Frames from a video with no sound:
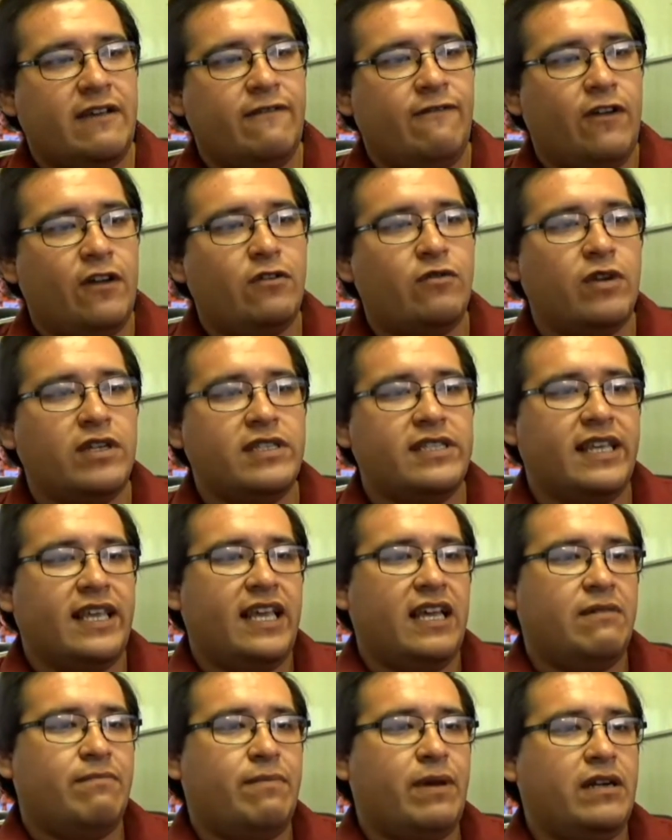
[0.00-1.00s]
fundraising
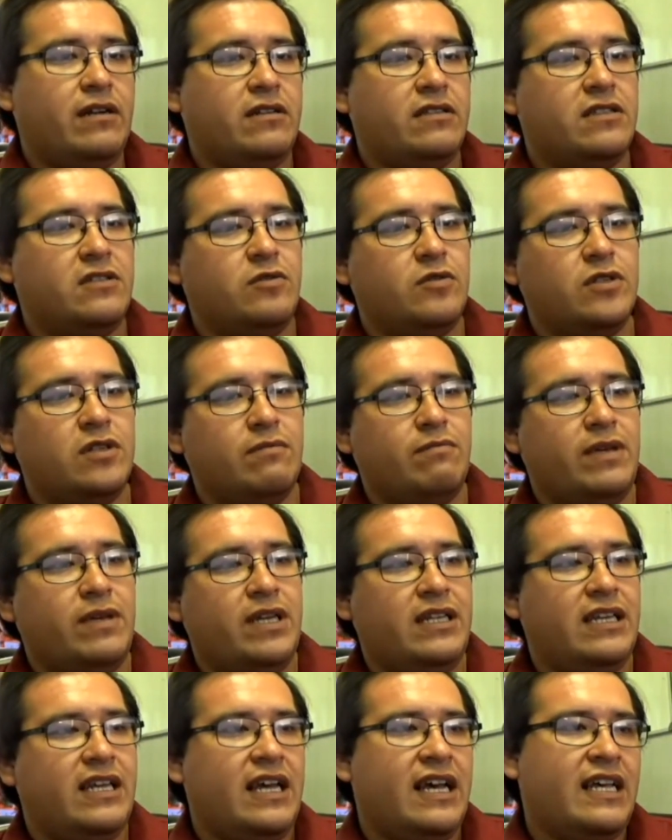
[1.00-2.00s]
campaign on social
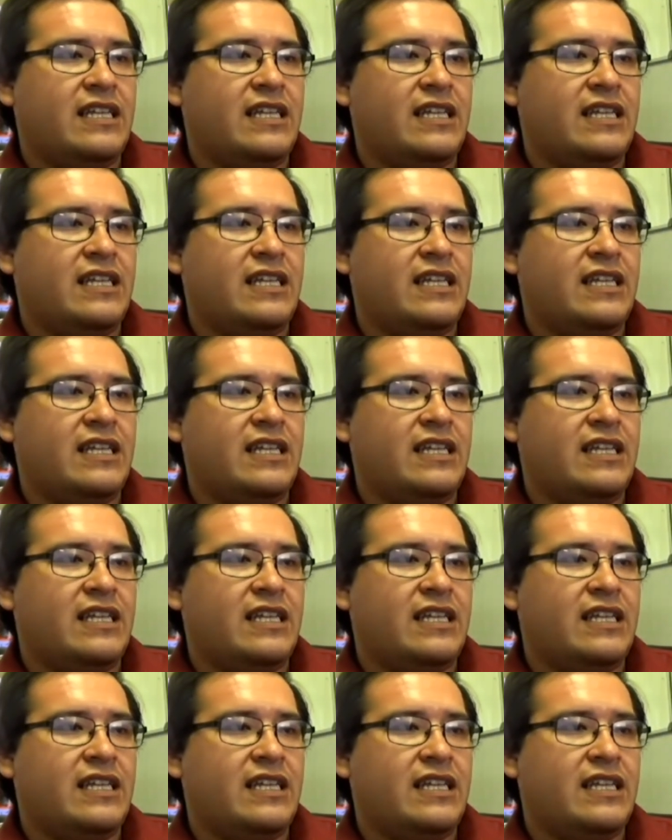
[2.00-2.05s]
media